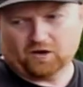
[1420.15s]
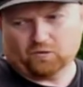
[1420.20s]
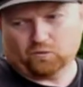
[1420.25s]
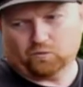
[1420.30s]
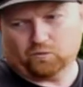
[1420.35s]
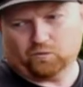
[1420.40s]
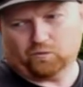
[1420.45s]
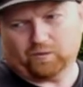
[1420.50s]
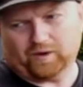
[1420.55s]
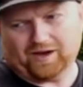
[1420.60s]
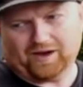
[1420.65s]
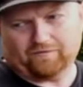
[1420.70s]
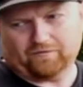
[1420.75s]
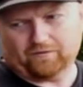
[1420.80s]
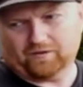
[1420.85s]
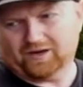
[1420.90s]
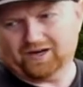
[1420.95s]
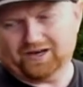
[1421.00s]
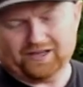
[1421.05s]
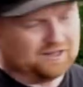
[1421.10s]
Now, we
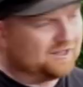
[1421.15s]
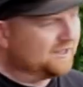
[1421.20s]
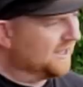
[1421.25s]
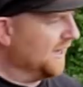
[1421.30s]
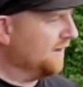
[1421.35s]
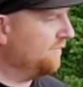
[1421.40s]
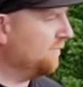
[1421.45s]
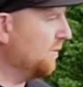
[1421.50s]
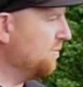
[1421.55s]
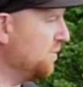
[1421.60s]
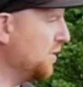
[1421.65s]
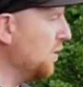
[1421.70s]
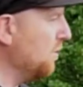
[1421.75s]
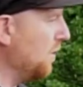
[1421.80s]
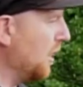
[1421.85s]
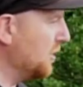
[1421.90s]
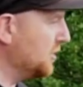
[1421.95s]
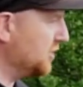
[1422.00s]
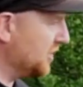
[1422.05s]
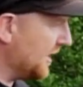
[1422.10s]
have a little gift from
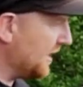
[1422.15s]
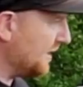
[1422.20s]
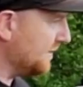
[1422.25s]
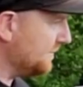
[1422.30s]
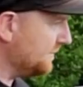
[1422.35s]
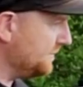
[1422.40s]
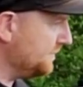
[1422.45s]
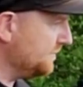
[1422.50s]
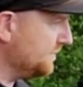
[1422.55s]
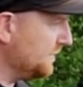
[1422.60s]
Prologic.